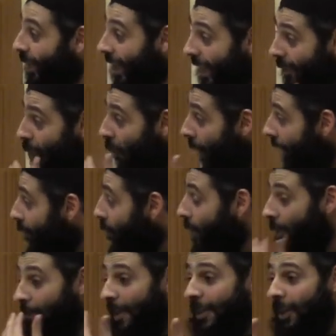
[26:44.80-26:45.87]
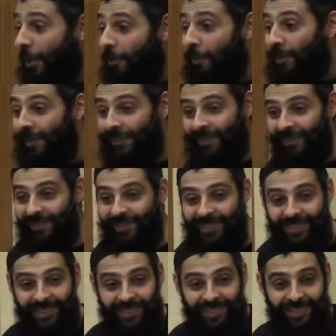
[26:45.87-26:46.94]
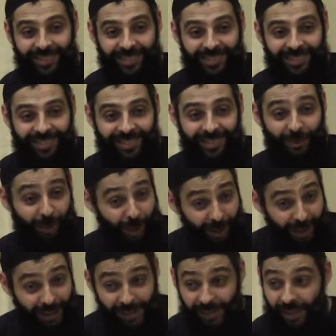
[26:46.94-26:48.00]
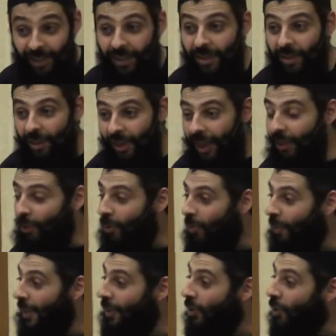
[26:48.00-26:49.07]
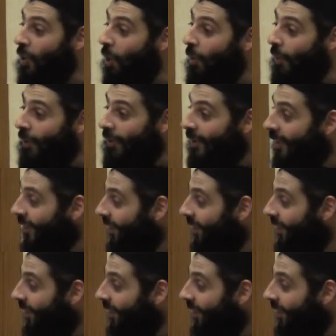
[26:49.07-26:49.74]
We can't wait. We speed up. Wallahi, can you speak slower?